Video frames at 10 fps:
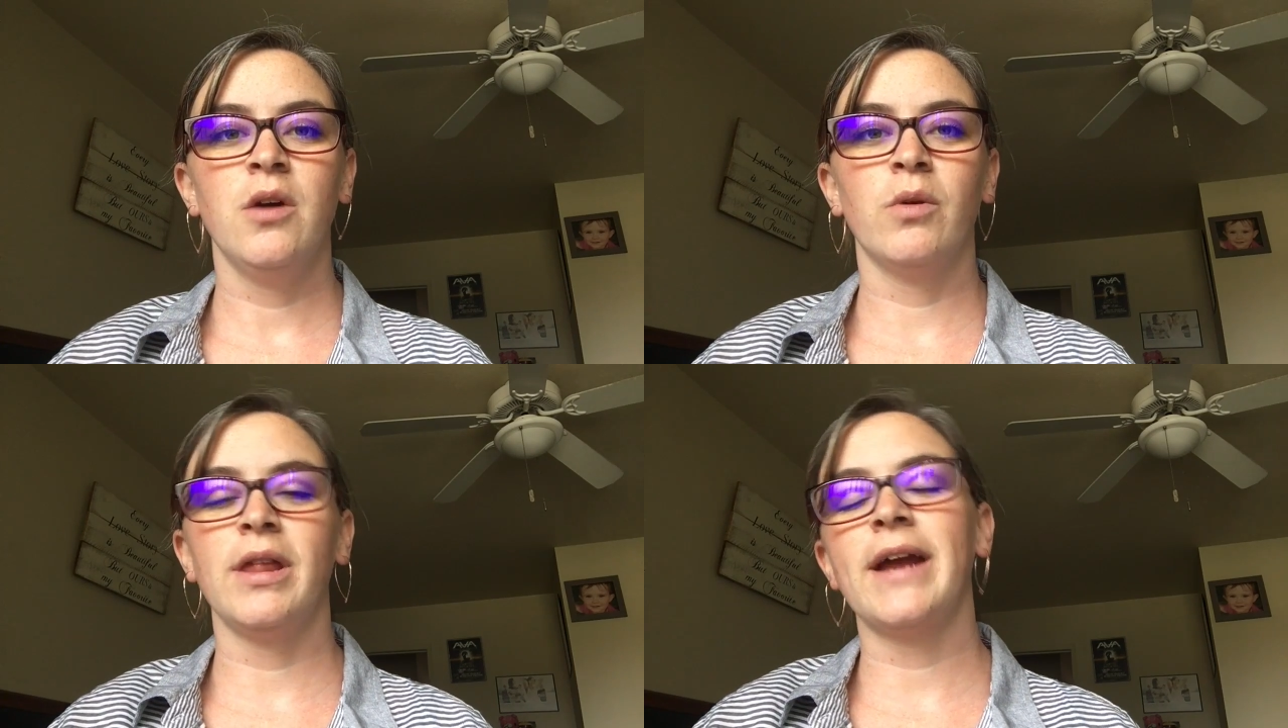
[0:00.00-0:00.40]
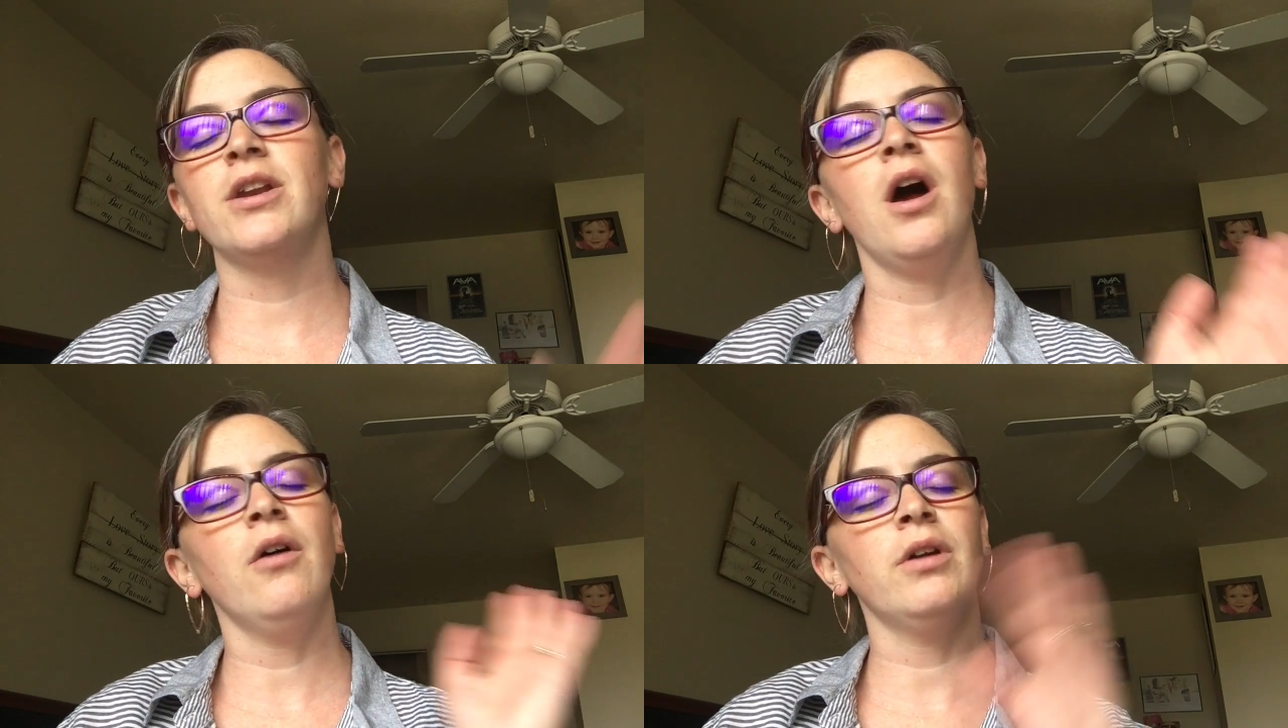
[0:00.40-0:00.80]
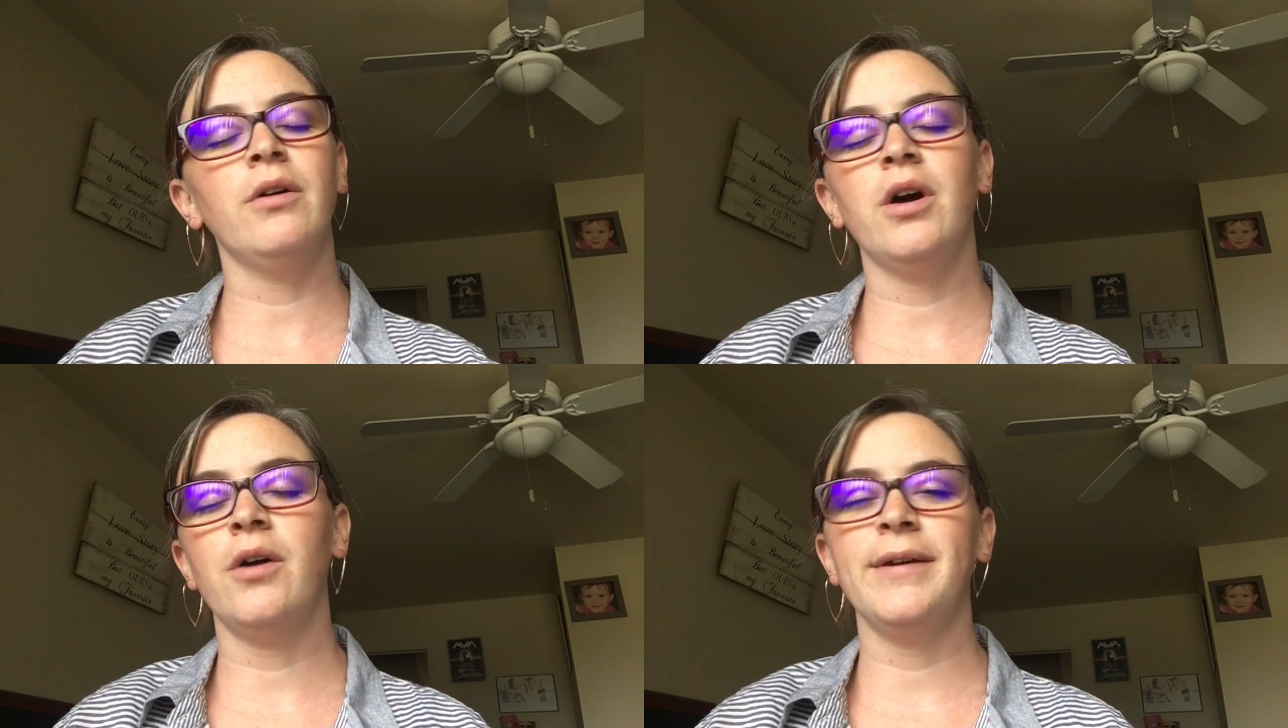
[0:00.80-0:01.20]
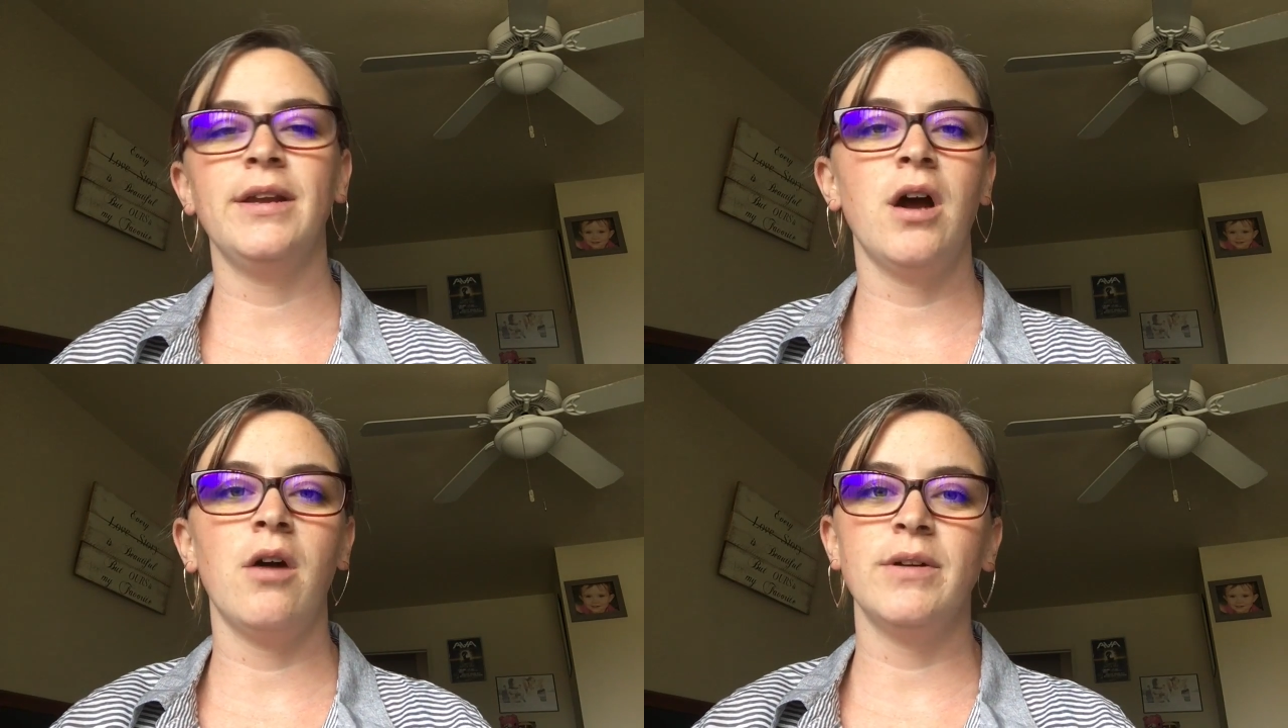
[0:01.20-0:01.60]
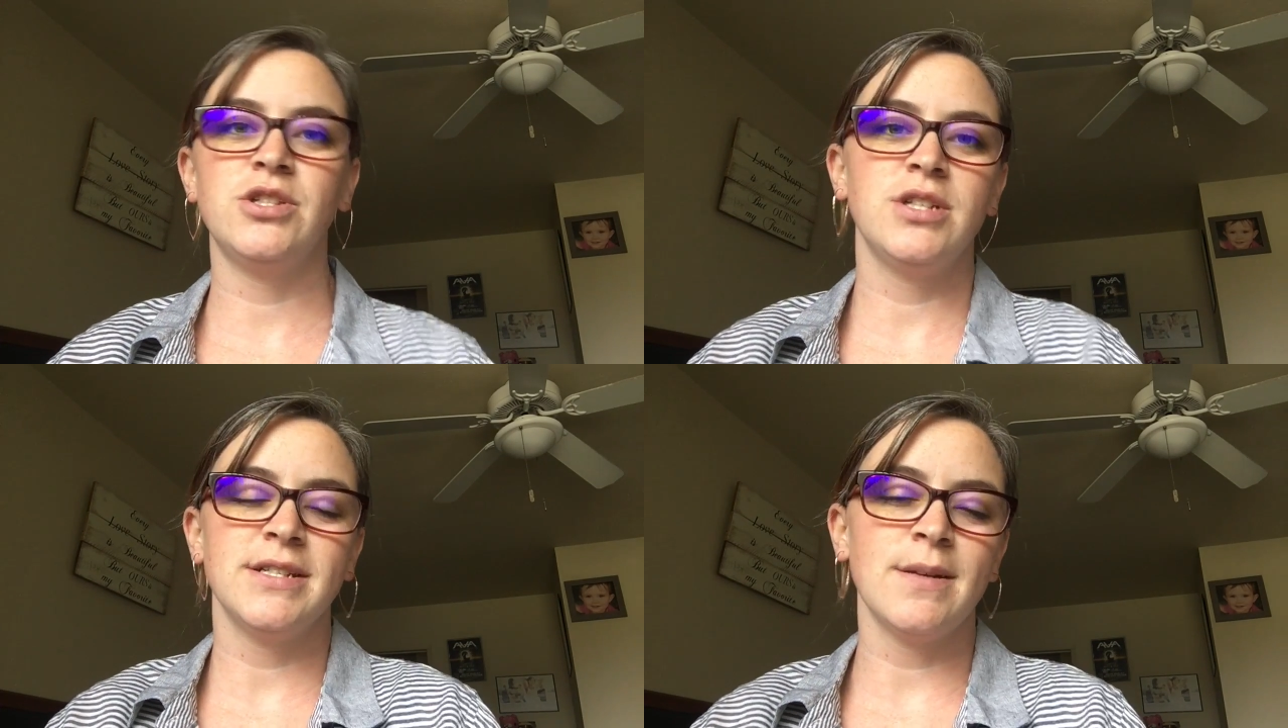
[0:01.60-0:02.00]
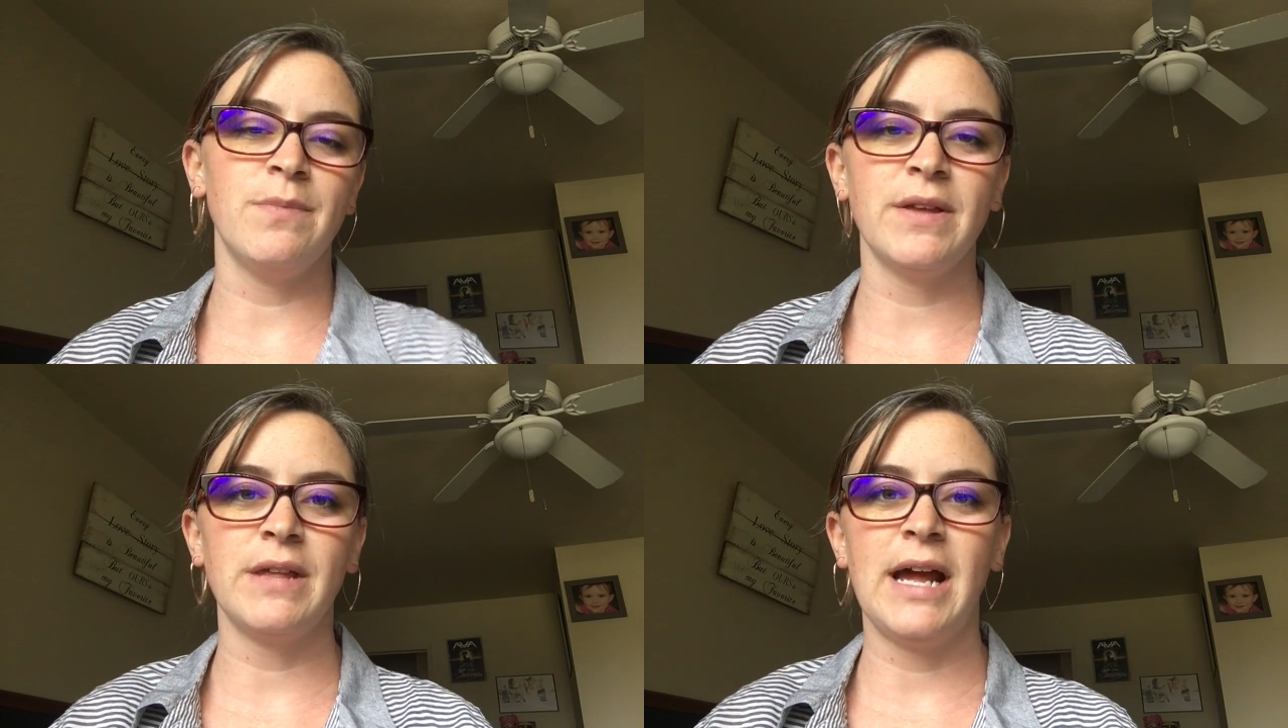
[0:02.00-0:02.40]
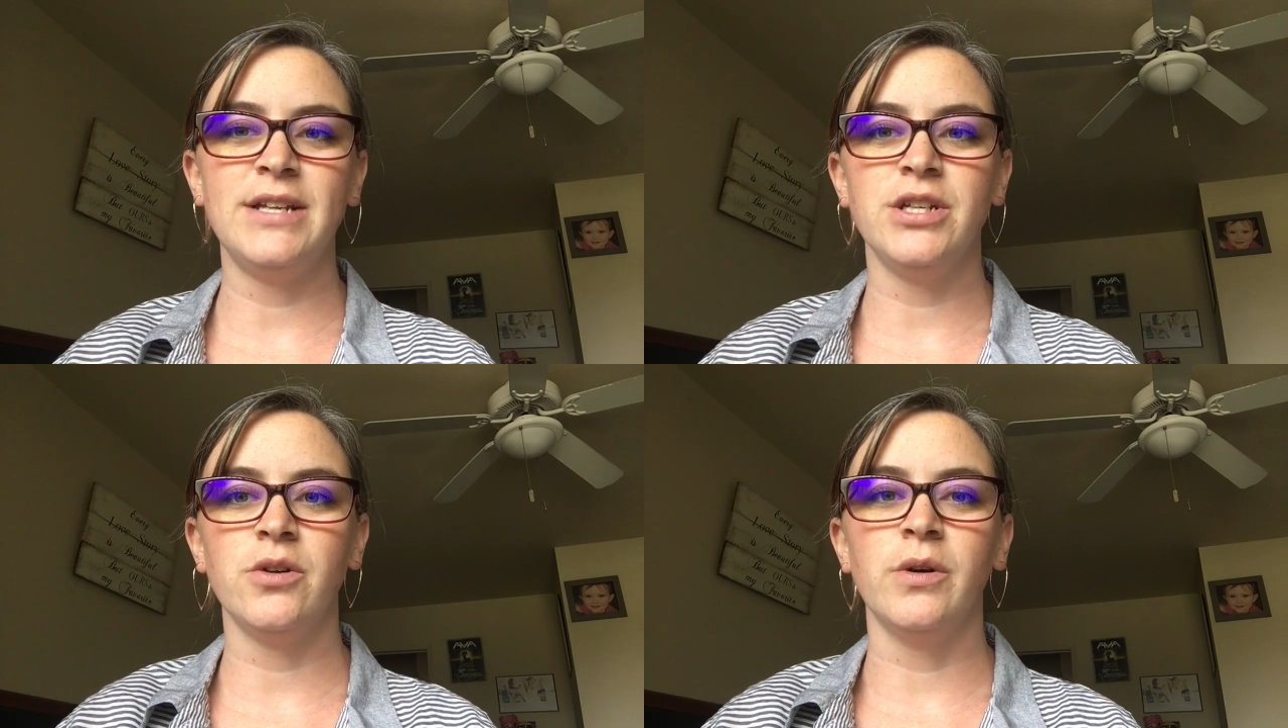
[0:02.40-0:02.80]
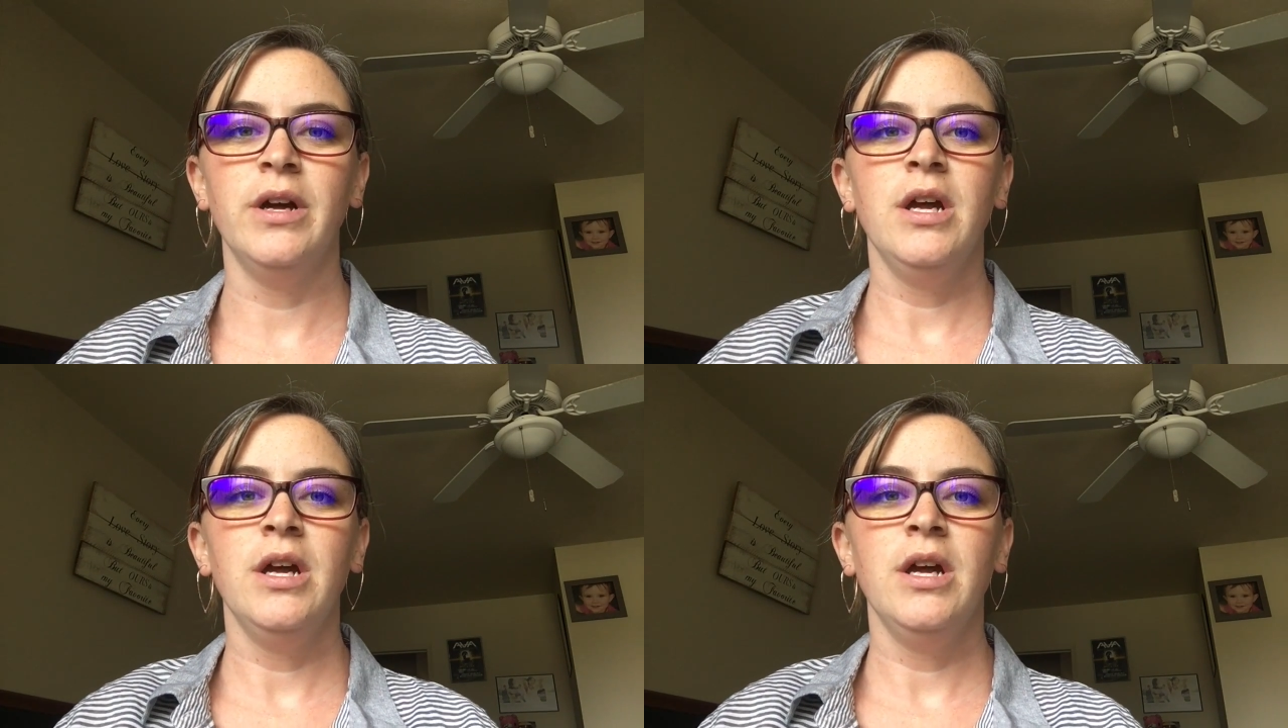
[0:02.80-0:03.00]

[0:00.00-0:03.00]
we're like, no, no, no, it's just something that I do.